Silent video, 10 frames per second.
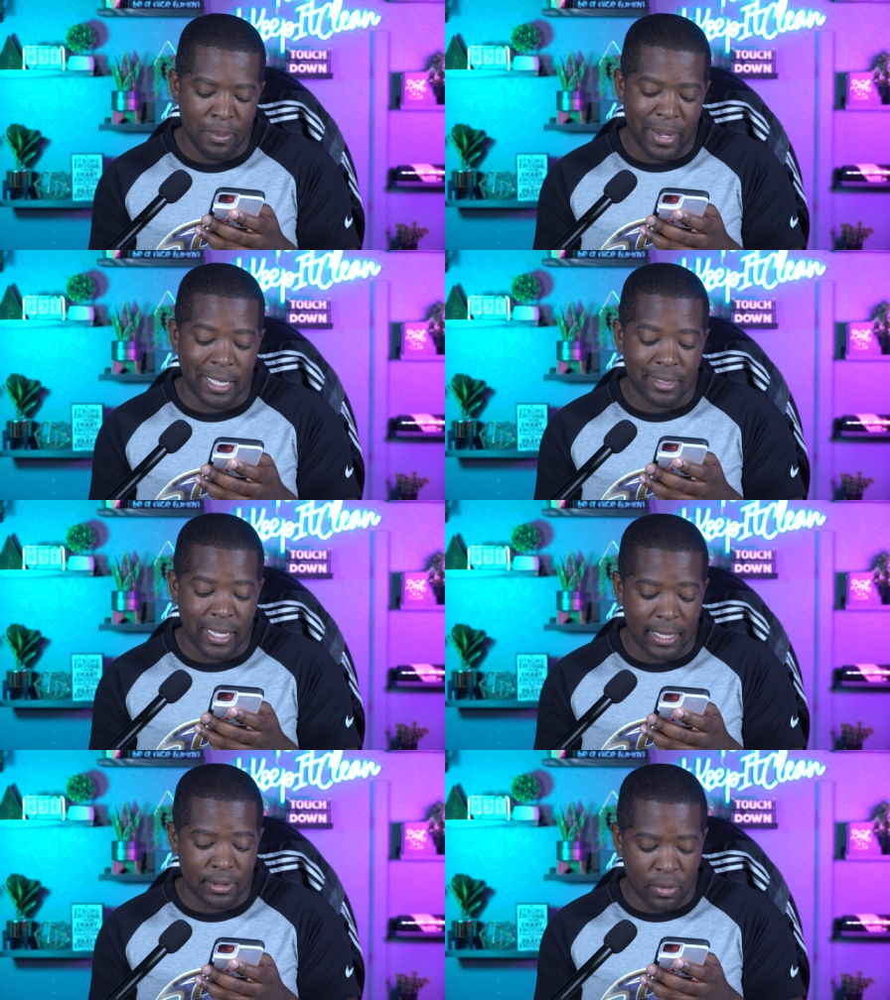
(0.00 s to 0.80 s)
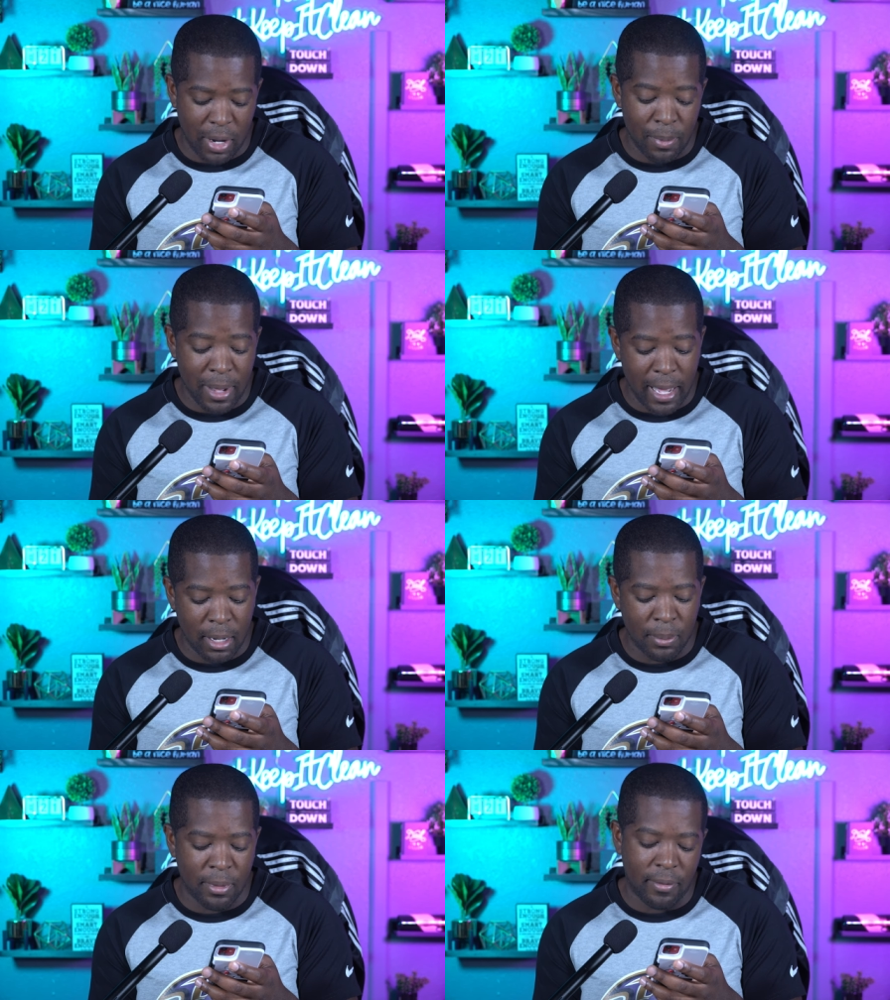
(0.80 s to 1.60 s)
Bynes has a great
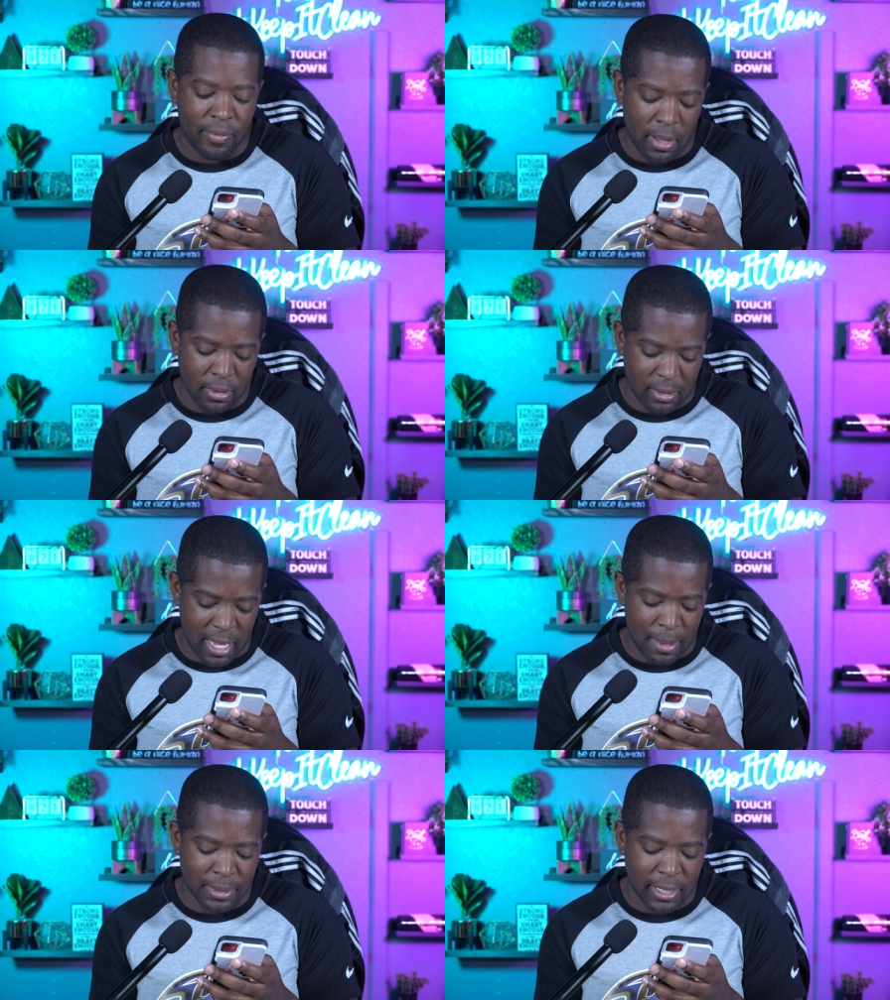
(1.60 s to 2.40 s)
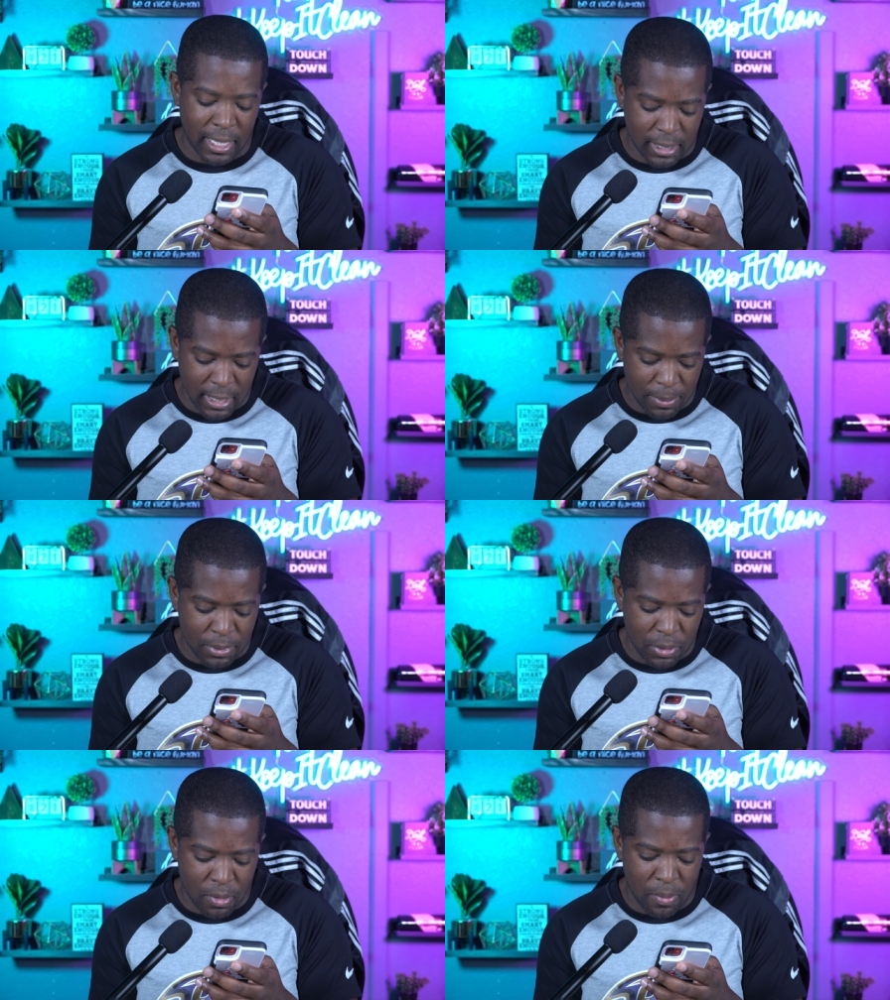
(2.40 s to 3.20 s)
mind, but Father Time is catching
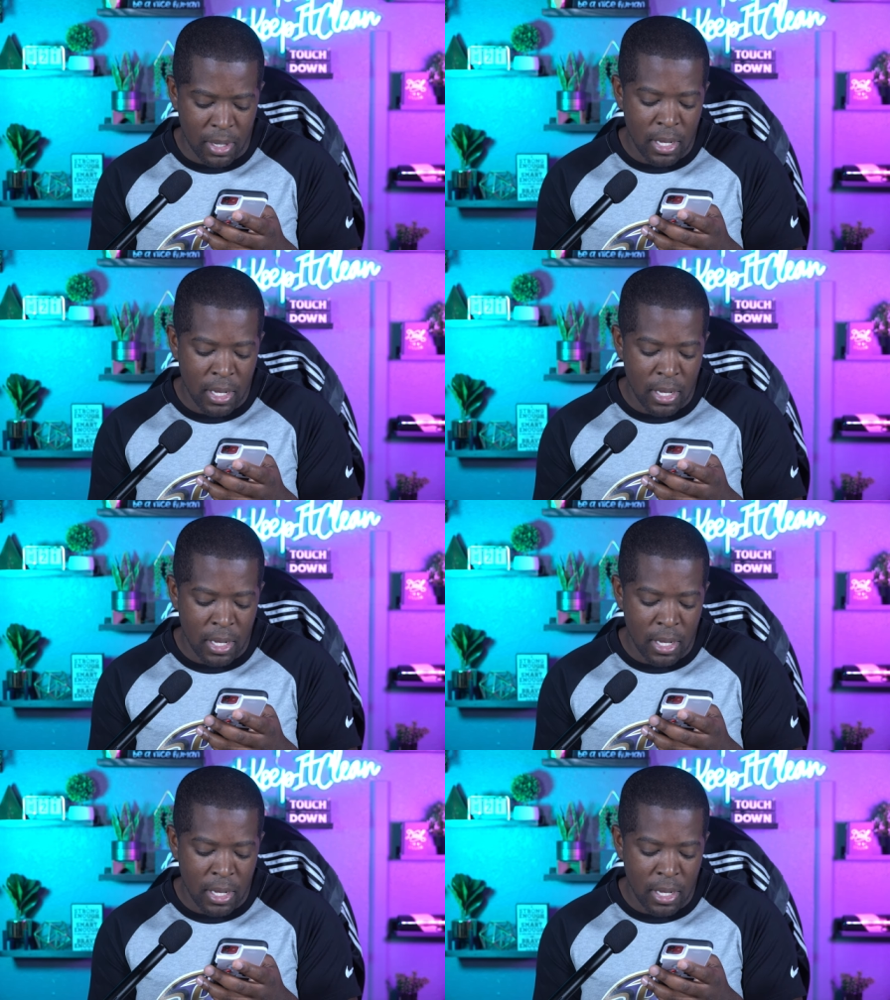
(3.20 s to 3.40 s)
up to him